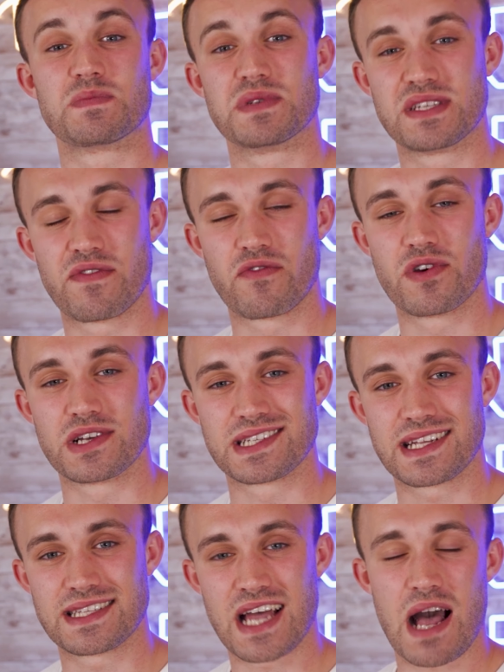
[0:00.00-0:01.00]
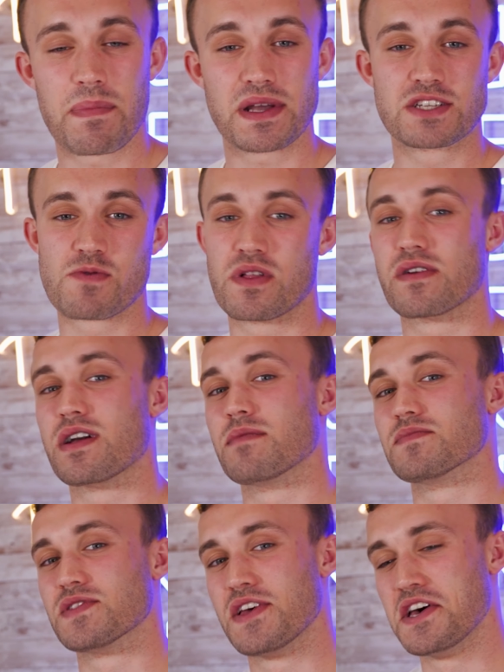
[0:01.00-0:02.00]
specific real estate topics, whether it
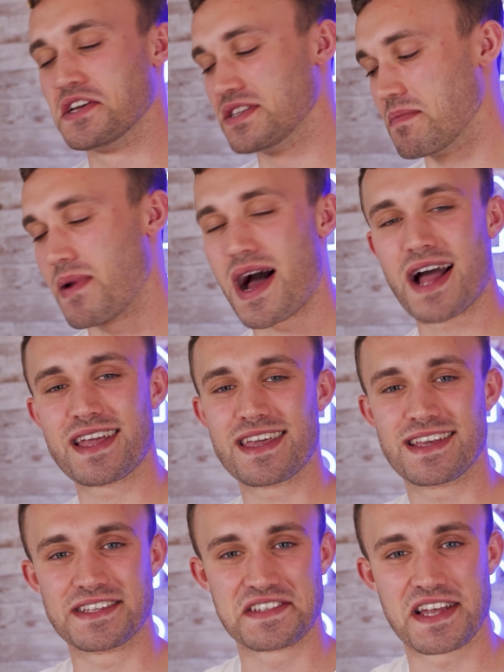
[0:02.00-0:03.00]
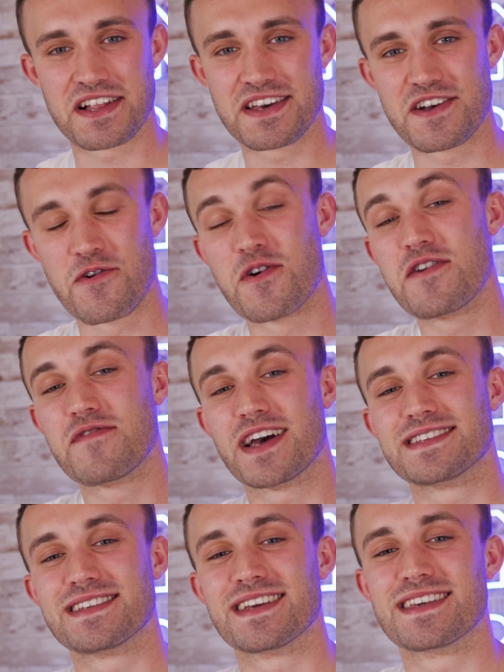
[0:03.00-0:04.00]
comes to buying, selling, or
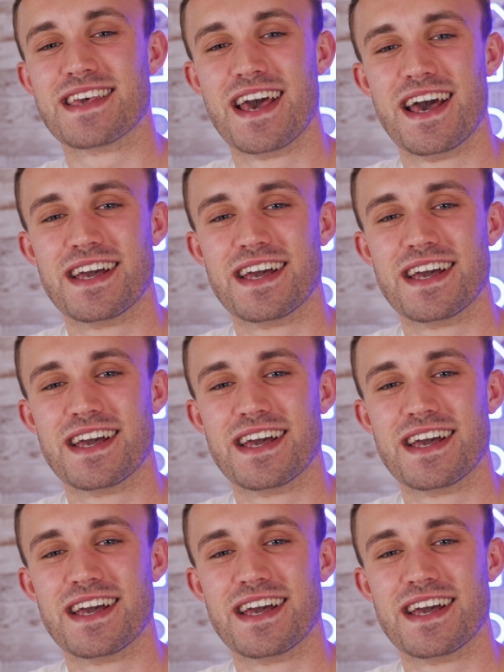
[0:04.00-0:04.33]
investing,